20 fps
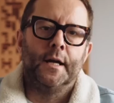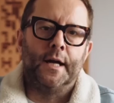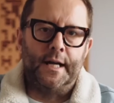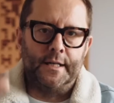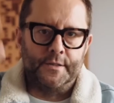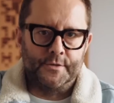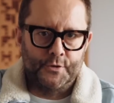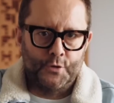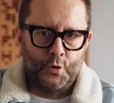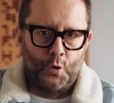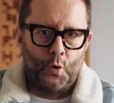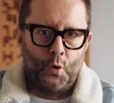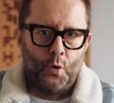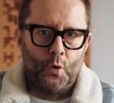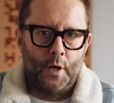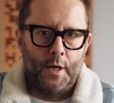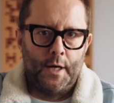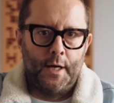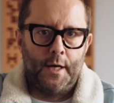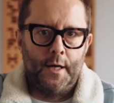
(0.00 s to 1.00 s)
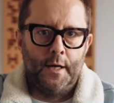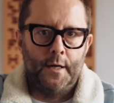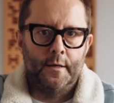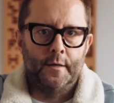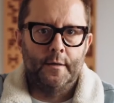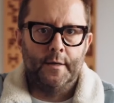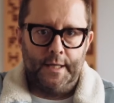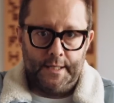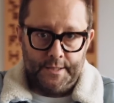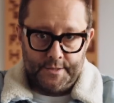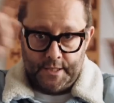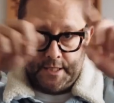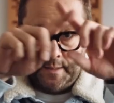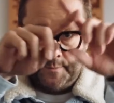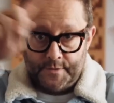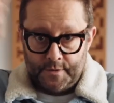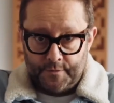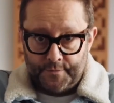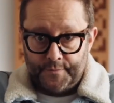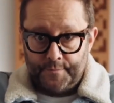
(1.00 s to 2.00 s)
it's taller in
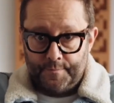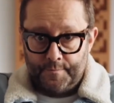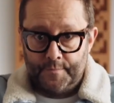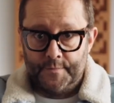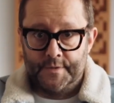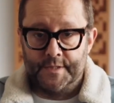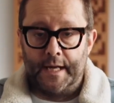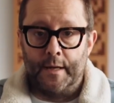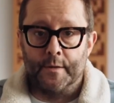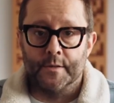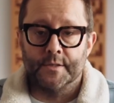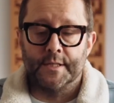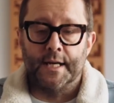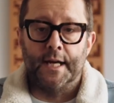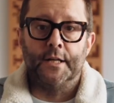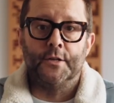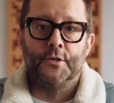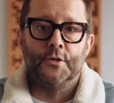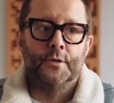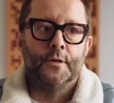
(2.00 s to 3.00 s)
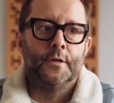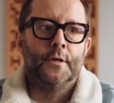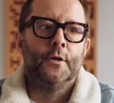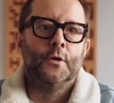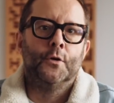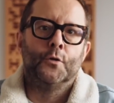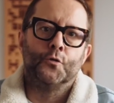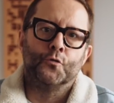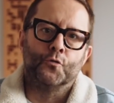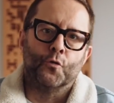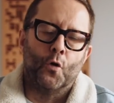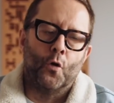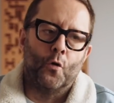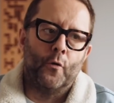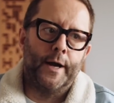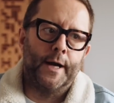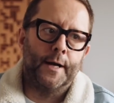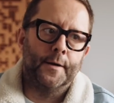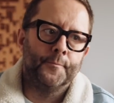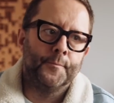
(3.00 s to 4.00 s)
terms of soundstage
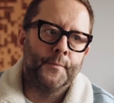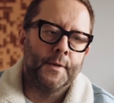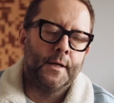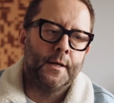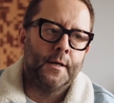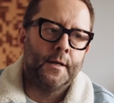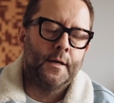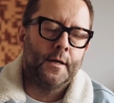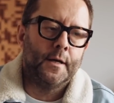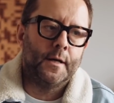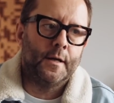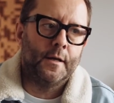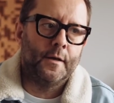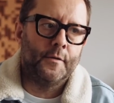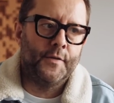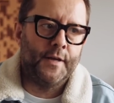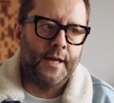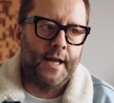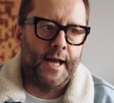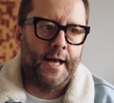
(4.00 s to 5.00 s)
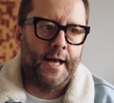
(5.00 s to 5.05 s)
drawing. The